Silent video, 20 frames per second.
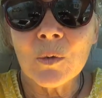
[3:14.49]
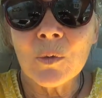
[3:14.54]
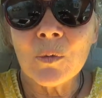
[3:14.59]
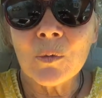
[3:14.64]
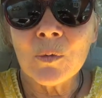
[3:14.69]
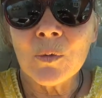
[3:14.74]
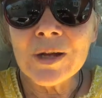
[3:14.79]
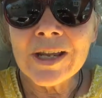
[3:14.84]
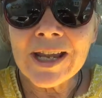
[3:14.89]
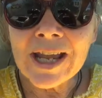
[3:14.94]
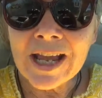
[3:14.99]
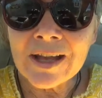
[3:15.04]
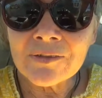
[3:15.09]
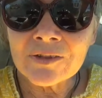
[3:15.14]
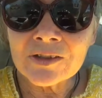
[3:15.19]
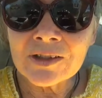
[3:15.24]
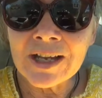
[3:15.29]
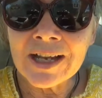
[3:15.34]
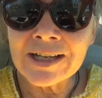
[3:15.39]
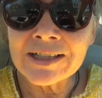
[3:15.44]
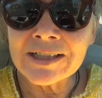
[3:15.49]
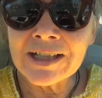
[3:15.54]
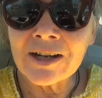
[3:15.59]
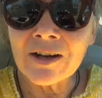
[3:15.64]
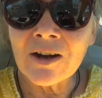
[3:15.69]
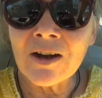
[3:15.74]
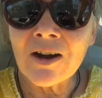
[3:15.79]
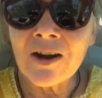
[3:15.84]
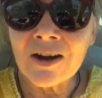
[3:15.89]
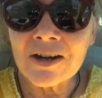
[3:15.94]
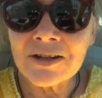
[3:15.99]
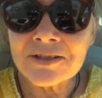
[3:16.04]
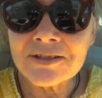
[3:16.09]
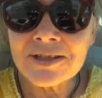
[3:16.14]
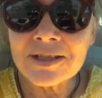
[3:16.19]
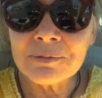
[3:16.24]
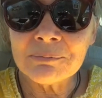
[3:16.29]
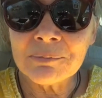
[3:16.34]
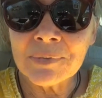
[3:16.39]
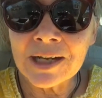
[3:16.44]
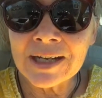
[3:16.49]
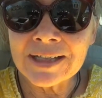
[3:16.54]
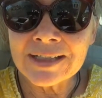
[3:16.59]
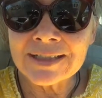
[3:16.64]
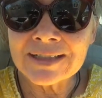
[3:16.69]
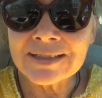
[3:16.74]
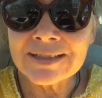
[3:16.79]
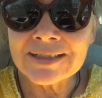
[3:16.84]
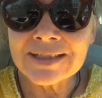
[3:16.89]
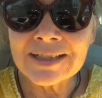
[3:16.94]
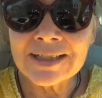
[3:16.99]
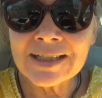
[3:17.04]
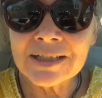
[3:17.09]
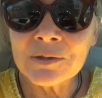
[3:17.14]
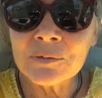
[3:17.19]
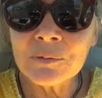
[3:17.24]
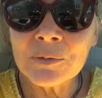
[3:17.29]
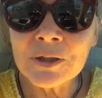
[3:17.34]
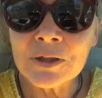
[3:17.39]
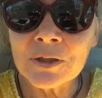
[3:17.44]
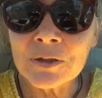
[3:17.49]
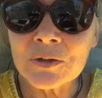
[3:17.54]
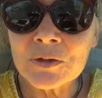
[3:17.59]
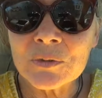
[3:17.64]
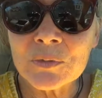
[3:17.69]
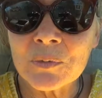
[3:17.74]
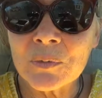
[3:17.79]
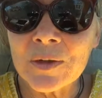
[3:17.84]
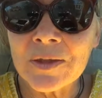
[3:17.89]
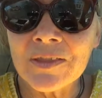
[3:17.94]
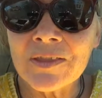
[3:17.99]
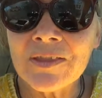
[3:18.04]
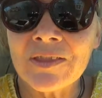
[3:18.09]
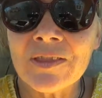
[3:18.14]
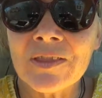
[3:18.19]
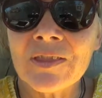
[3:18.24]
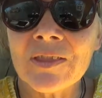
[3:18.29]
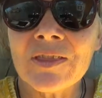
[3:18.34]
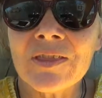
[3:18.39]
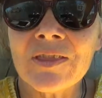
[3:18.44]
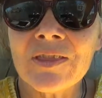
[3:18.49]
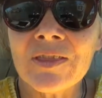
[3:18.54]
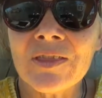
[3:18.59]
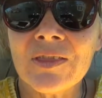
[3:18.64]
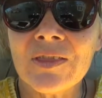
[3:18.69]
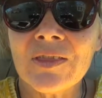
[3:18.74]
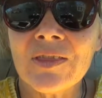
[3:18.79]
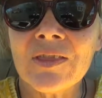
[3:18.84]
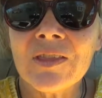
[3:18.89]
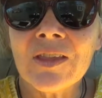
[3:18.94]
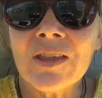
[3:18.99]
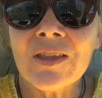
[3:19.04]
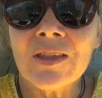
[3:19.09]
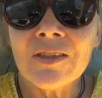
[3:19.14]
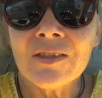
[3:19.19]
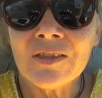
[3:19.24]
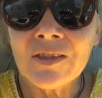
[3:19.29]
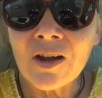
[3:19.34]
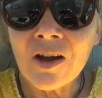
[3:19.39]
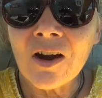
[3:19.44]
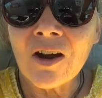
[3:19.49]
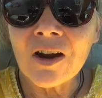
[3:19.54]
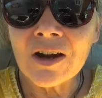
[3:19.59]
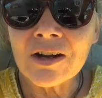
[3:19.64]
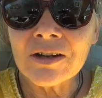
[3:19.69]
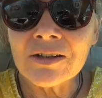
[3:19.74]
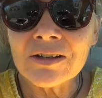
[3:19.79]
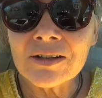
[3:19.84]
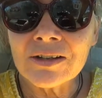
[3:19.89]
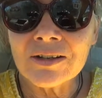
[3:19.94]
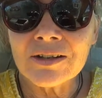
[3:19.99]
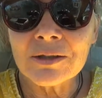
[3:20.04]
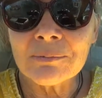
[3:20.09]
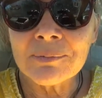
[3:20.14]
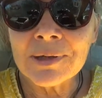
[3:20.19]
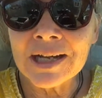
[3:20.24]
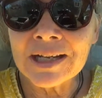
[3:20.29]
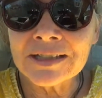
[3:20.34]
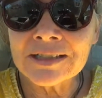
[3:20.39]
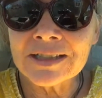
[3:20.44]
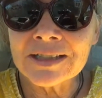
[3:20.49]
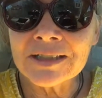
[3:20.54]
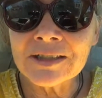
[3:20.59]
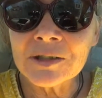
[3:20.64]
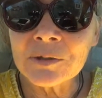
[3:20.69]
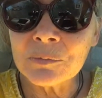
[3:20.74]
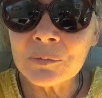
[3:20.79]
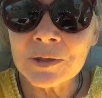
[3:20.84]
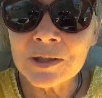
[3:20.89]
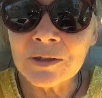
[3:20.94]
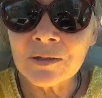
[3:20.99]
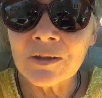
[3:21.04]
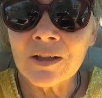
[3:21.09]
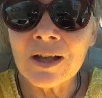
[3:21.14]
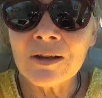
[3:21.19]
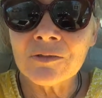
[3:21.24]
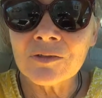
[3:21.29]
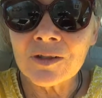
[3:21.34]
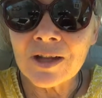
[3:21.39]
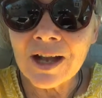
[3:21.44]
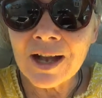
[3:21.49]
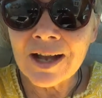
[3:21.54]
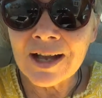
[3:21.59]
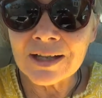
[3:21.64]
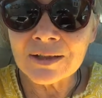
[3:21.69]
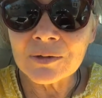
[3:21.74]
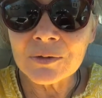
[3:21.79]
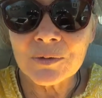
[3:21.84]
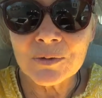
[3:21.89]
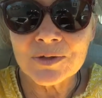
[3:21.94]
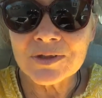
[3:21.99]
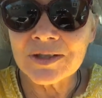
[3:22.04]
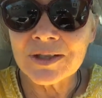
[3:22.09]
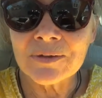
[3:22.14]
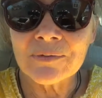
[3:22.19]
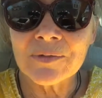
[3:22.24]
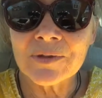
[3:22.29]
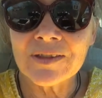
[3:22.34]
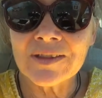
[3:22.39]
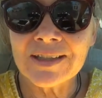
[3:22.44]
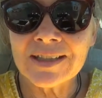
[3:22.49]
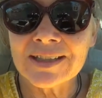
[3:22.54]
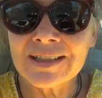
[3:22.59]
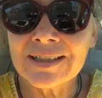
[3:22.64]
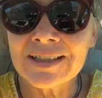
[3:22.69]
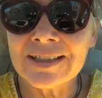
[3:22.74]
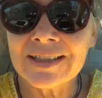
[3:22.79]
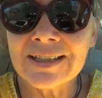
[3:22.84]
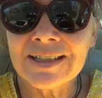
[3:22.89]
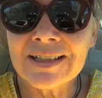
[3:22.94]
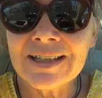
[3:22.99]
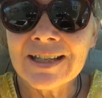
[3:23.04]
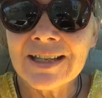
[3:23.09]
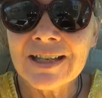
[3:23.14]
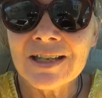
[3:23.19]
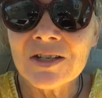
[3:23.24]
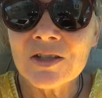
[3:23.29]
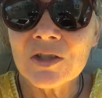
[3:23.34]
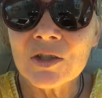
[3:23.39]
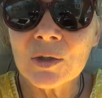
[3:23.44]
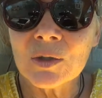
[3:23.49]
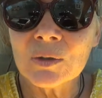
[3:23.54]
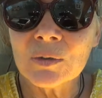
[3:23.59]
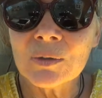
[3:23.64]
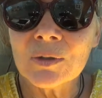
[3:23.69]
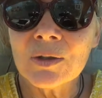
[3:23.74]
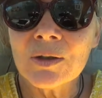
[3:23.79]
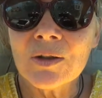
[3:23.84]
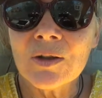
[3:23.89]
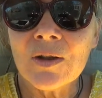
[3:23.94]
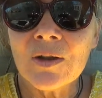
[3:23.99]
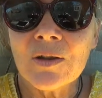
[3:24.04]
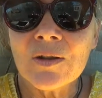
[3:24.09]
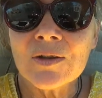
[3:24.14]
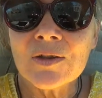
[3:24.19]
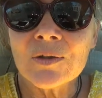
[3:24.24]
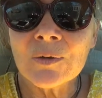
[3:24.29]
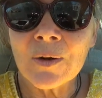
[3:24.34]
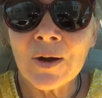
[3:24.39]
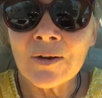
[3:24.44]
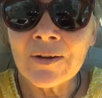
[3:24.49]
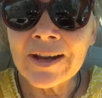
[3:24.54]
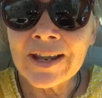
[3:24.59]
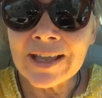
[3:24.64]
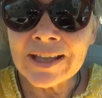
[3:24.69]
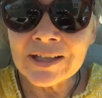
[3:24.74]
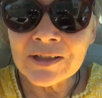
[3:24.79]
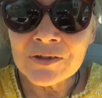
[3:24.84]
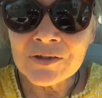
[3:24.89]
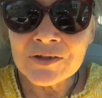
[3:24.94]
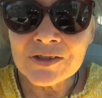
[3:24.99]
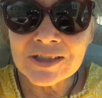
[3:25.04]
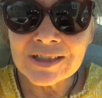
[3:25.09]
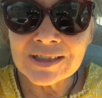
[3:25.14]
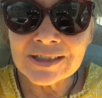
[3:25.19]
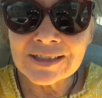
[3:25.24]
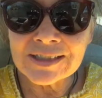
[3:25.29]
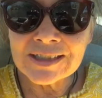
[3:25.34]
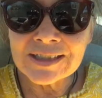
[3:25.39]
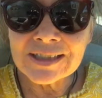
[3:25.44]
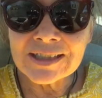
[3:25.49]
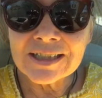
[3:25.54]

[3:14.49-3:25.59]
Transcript: we have aligned our hearts and minds and wills with the heart, the mind, and the will of God, who is everything. So, so our energy